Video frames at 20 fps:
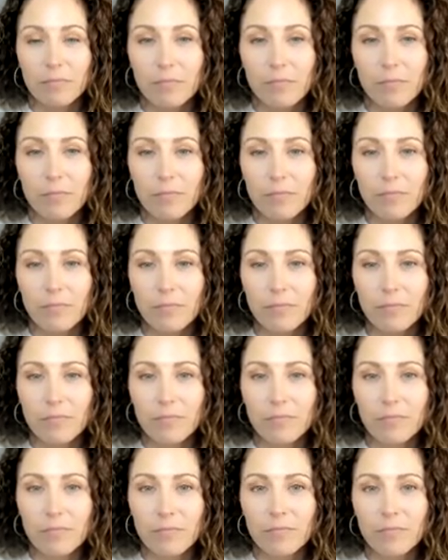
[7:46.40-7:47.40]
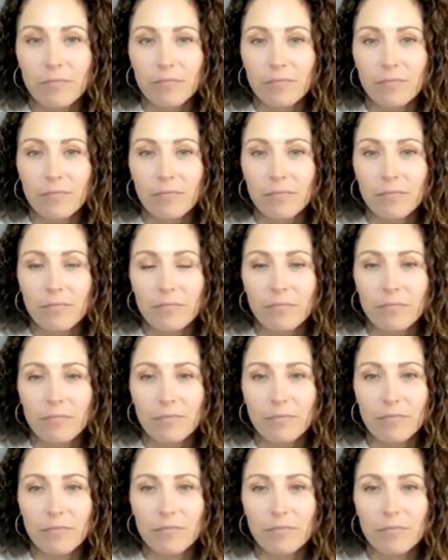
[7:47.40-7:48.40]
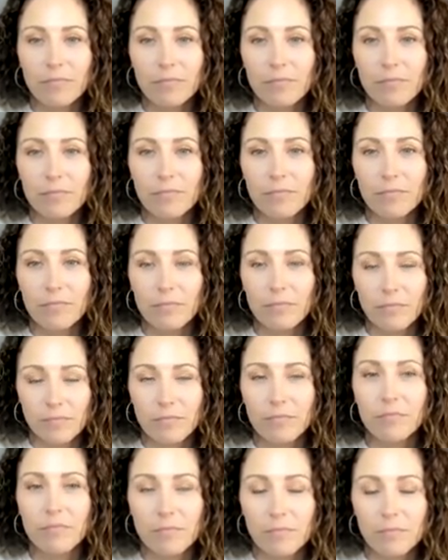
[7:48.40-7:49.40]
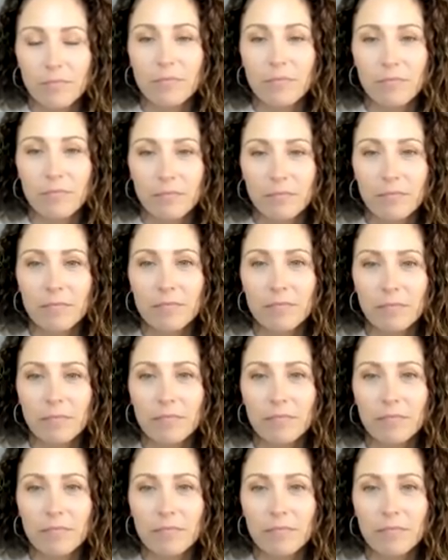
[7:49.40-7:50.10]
The person shown says nothing.